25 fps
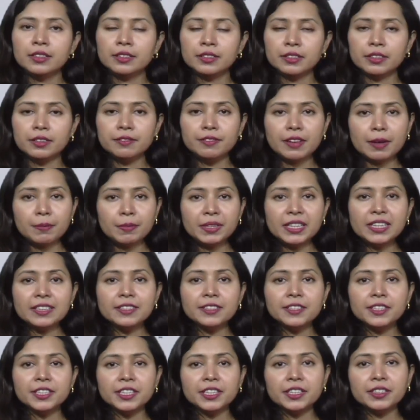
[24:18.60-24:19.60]
The
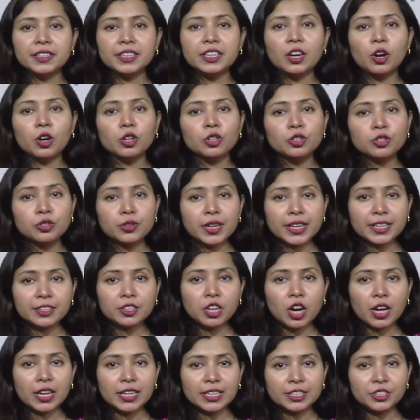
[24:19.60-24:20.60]
feminist theory also
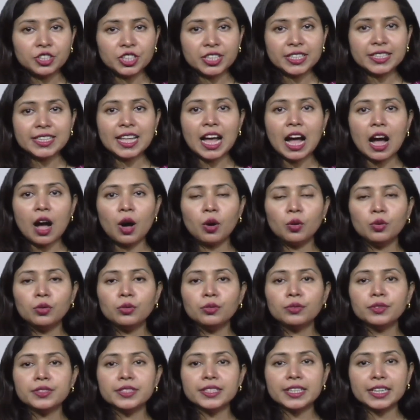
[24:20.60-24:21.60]
acknowledges
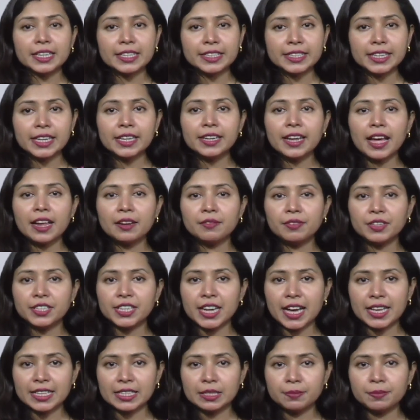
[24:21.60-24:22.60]
how certain
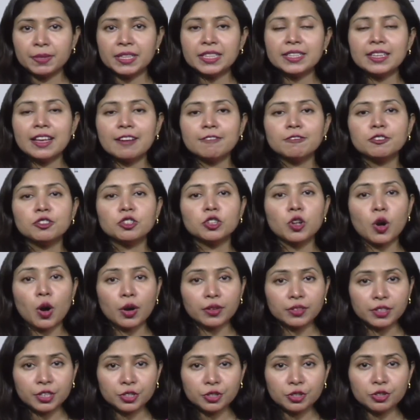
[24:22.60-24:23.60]
advertisements have
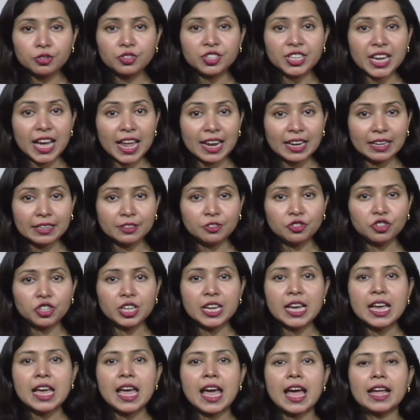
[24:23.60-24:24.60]
sought to
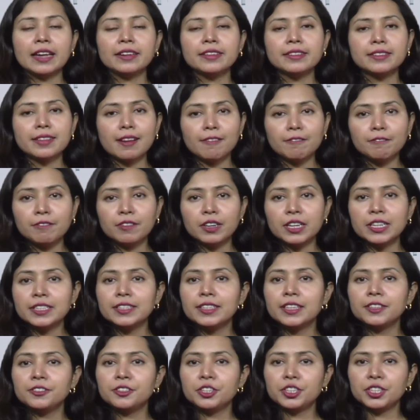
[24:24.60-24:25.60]
challenge and
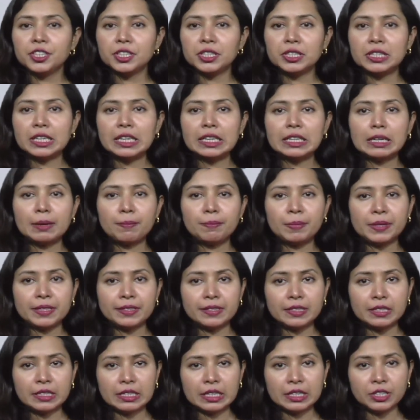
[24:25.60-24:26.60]
subvert the traditional
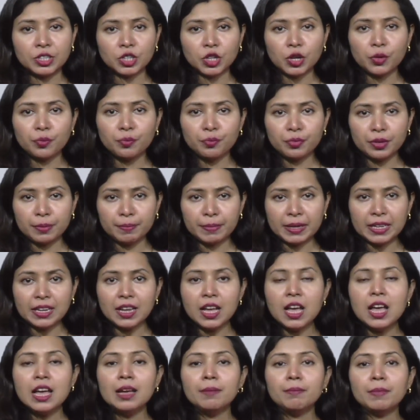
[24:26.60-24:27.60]
representation of
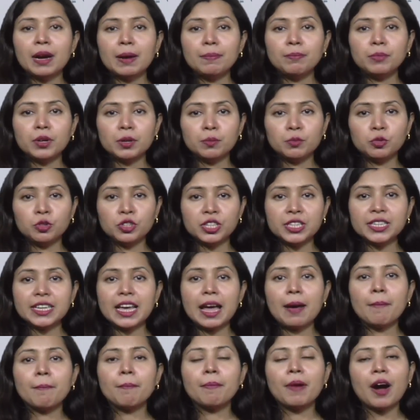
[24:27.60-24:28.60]
women by
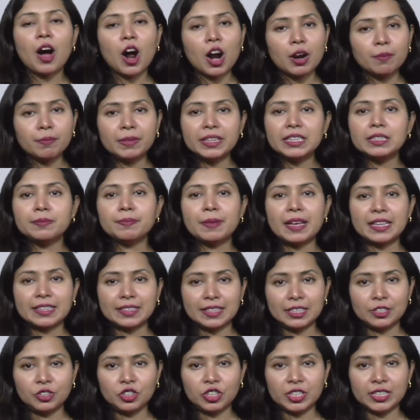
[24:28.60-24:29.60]
promoting empowerment
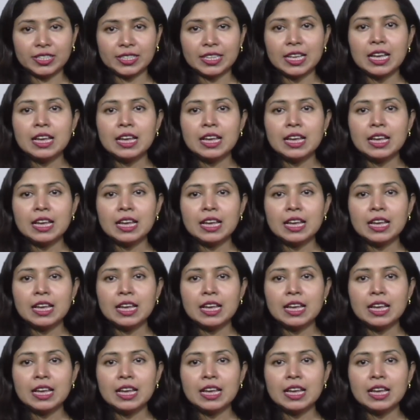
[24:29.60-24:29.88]
messages.